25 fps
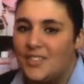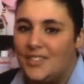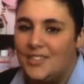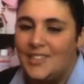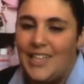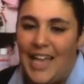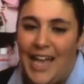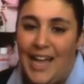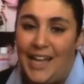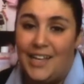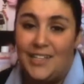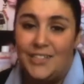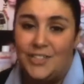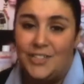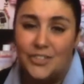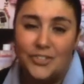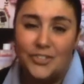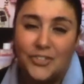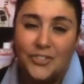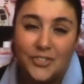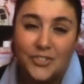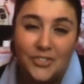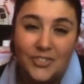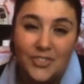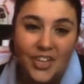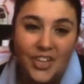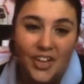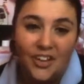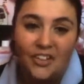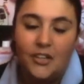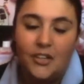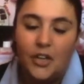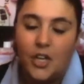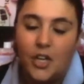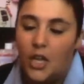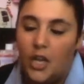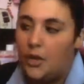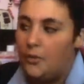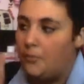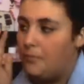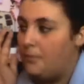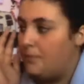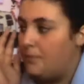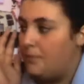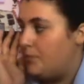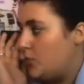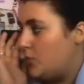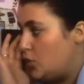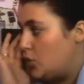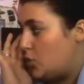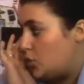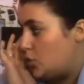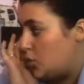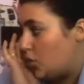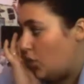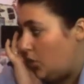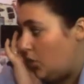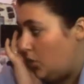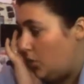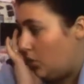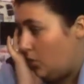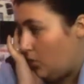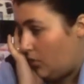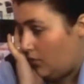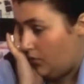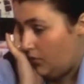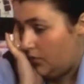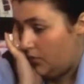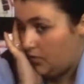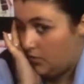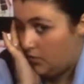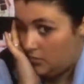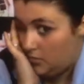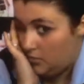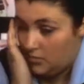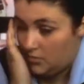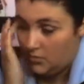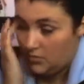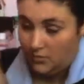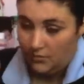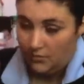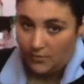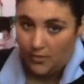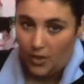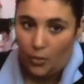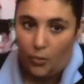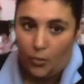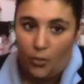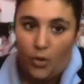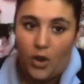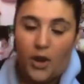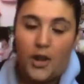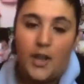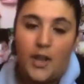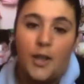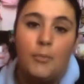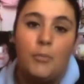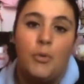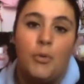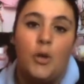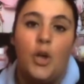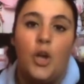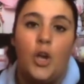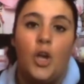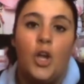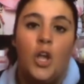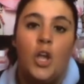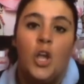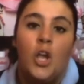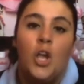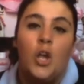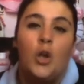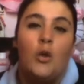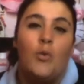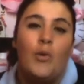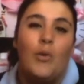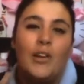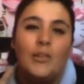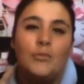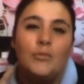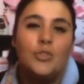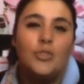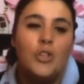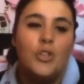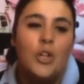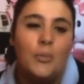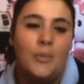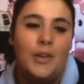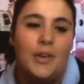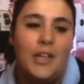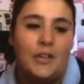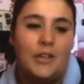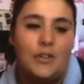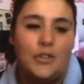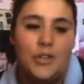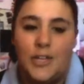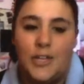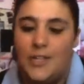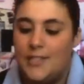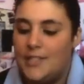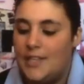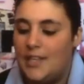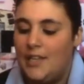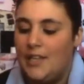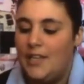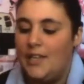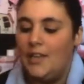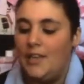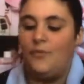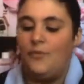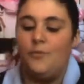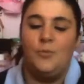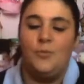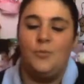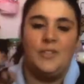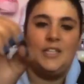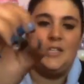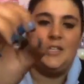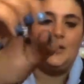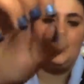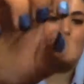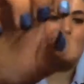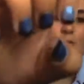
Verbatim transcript: yeah just yeah um so I've used a white but when I'm doing up my natural nails and even with these